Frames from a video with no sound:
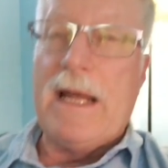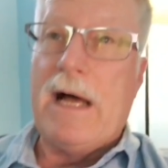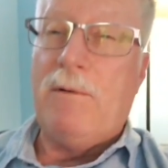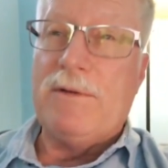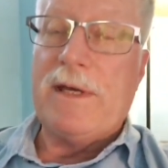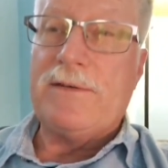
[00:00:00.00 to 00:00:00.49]

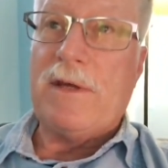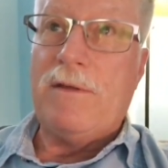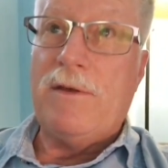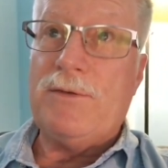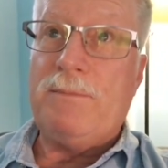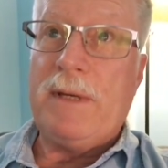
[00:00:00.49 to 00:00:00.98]
out was I saw
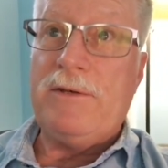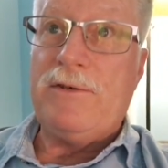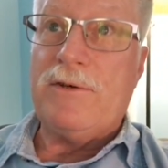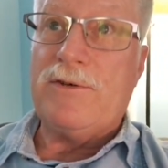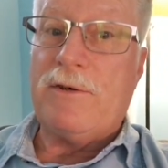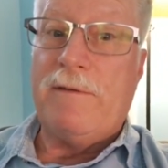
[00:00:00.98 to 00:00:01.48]
those
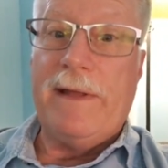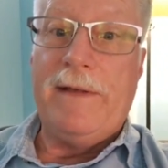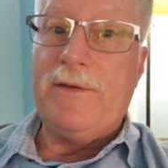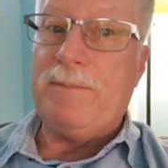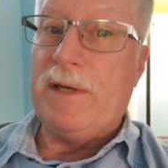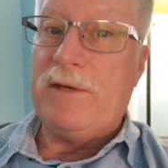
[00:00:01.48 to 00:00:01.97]

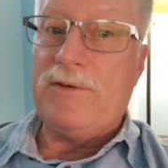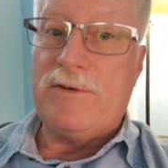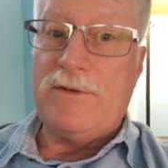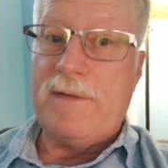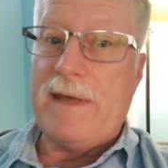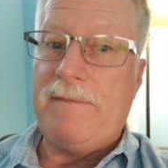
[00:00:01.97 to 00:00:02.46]
surveillance
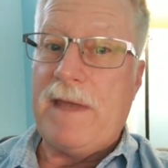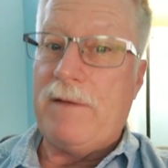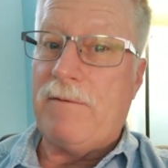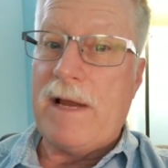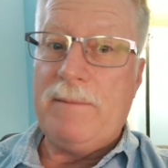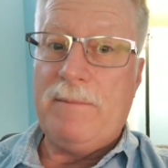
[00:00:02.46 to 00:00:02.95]
pictures of that
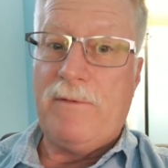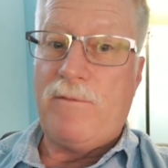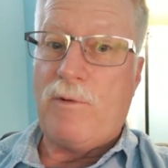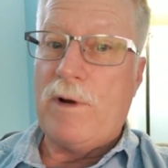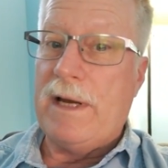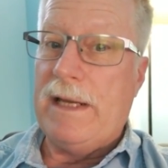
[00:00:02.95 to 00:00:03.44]
thing right
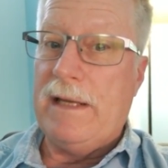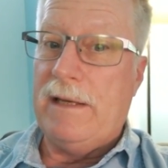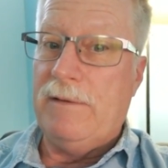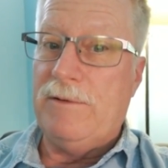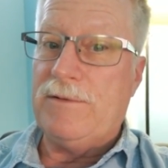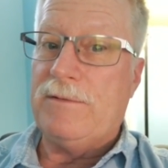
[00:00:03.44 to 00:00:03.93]
before it hit.
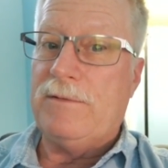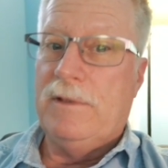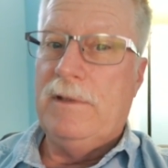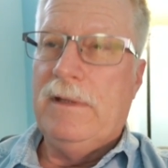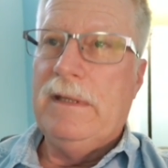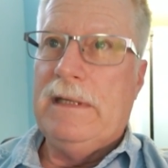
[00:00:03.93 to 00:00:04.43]
It was,
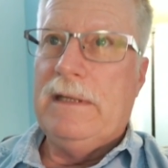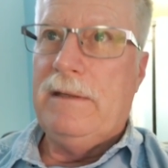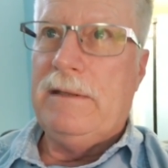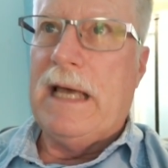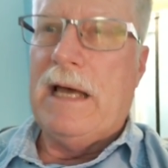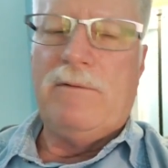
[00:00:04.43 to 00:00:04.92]

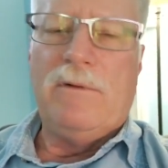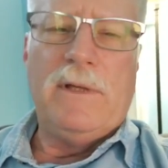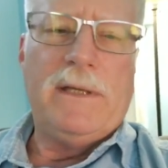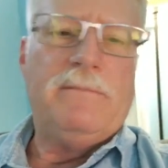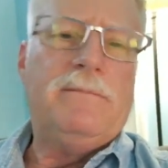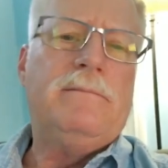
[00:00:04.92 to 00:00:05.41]

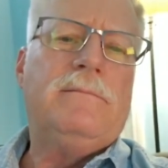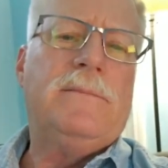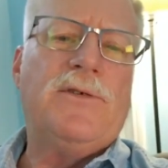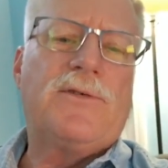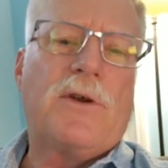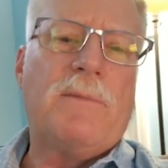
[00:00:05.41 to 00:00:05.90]
really
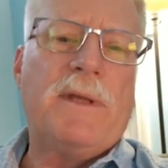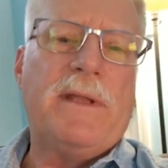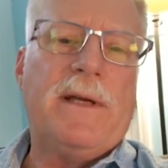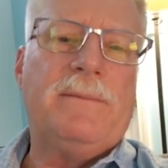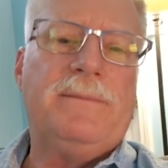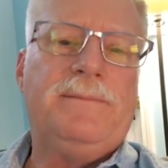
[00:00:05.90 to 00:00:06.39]
disturbing
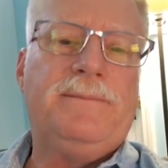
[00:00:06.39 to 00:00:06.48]
there.